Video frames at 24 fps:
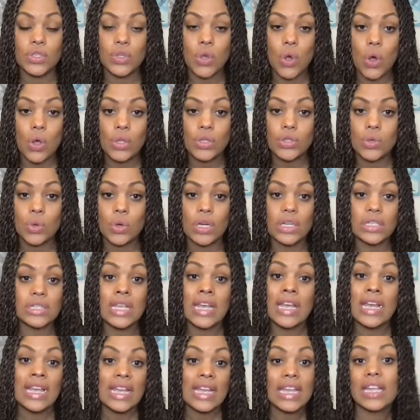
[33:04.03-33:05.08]
cold sores,
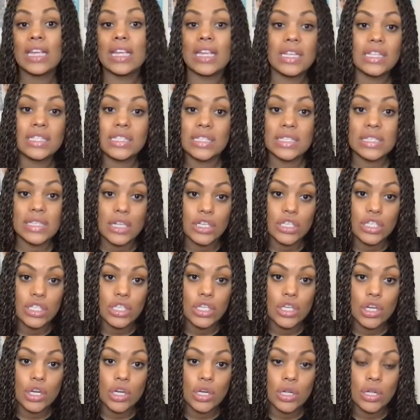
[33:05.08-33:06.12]
is
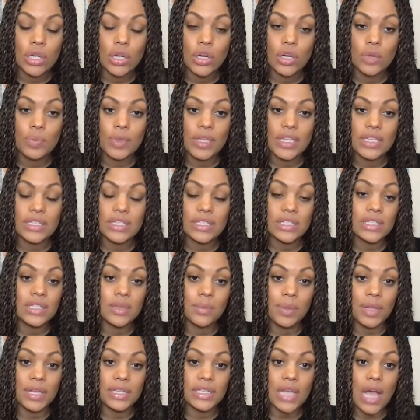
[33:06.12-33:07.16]
essentially herpes
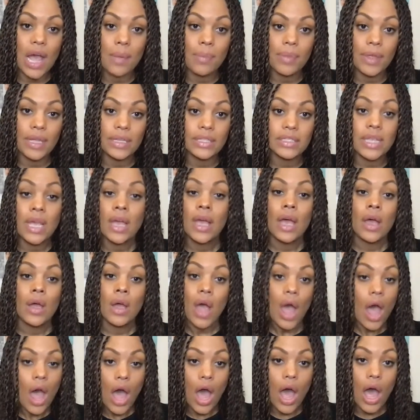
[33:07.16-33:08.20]
simplex complex
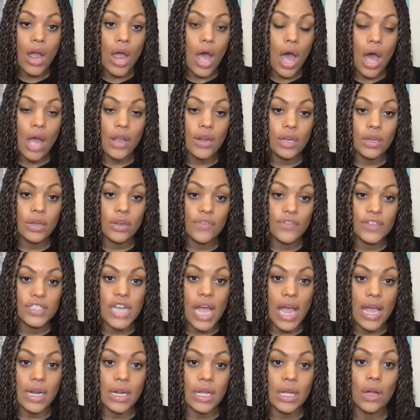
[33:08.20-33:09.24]
on your
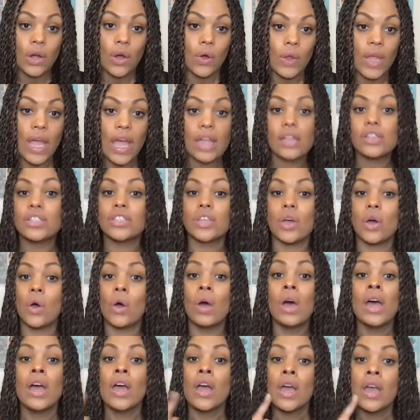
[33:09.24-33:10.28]
vagina. Okay,
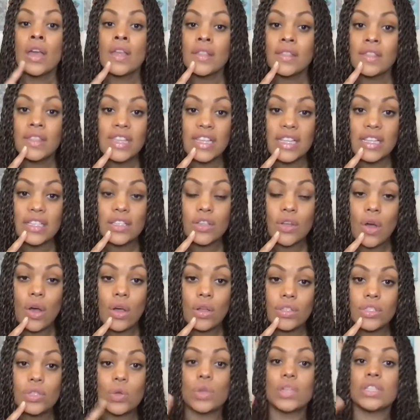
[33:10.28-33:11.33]
so these
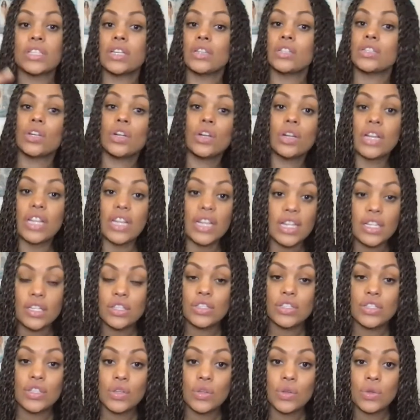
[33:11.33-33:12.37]
cold sores can turn
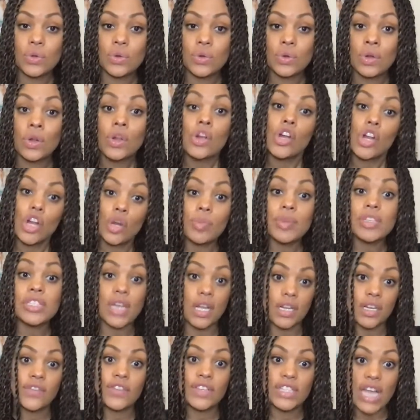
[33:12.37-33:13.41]
into herpes
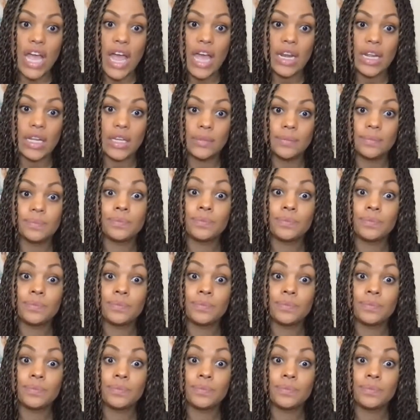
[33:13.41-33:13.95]
on your vagina.